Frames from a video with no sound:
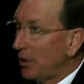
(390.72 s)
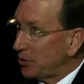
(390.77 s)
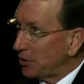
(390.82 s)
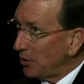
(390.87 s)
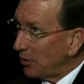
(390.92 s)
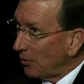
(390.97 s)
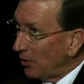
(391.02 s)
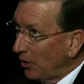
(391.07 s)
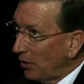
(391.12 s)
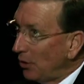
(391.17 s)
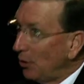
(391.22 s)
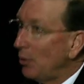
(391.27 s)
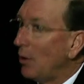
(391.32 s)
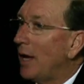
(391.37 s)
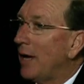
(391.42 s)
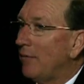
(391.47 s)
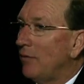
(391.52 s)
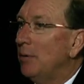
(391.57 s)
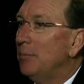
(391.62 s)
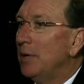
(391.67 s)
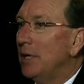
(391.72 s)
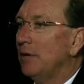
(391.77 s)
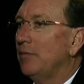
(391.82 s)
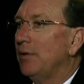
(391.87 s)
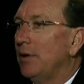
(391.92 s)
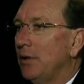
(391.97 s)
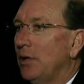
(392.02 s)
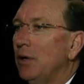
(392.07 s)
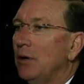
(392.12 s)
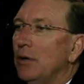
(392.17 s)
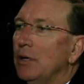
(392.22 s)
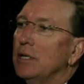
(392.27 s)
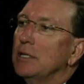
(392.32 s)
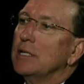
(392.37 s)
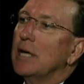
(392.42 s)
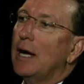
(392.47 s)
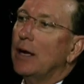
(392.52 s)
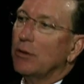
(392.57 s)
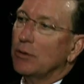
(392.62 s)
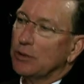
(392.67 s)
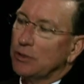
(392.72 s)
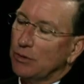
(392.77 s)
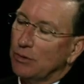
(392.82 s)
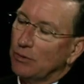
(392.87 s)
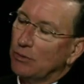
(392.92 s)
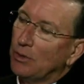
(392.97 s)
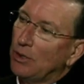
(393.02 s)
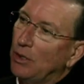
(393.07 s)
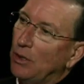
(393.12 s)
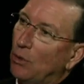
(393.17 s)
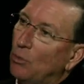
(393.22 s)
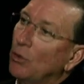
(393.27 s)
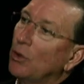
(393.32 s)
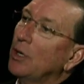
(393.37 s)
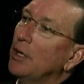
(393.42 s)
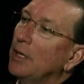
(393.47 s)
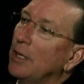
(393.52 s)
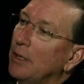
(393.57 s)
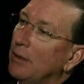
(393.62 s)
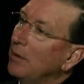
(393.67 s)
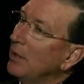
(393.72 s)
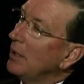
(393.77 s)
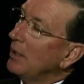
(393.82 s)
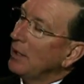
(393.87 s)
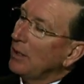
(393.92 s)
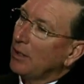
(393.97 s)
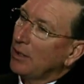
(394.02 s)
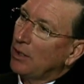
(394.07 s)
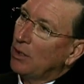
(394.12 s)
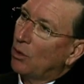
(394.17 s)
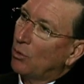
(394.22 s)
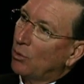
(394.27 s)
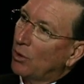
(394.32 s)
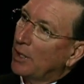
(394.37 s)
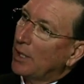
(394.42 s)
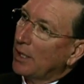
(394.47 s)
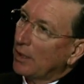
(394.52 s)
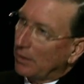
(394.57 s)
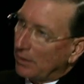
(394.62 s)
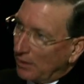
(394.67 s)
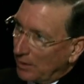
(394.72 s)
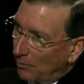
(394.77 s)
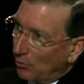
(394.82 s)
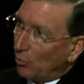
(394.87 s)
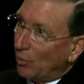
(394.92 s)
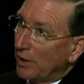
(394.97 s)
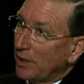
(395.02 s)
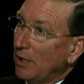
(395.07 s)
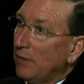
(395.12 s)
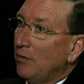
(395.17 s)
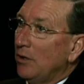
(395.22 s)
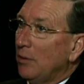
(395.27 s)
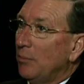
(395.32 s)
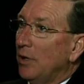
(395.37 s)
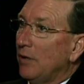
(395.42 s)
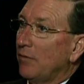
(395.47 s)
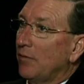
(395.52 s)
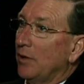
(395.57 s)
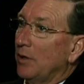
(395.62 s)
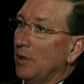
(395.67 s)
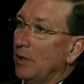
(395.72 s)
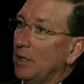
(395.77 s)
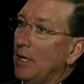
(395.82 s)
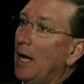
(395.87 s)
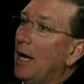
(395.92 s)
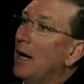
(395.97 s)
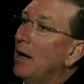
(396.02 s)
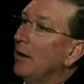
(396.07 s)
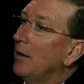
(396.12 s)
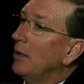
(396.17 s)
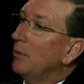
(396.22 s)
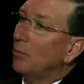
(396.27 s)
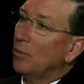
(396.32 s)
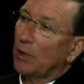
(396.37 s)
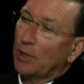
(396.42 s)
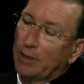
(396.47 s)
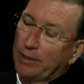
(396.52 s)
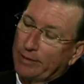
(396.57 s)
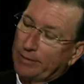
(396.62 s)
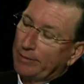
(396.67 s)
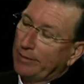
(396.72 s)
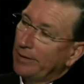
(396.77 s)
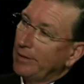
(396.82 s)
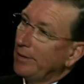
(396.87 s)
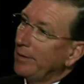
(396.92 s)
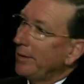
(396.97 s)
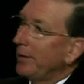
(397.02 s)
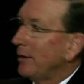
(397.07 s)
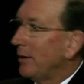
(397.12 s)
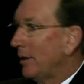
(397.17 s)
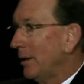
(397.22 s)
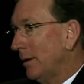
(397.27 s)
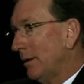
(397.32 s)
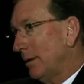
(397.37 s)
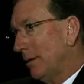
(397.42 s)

sure that you have the benefit that you're entitled to, you know, we're gonna, you know, we're gonna number one give you the benefit of the doubt, and we're gonna uh,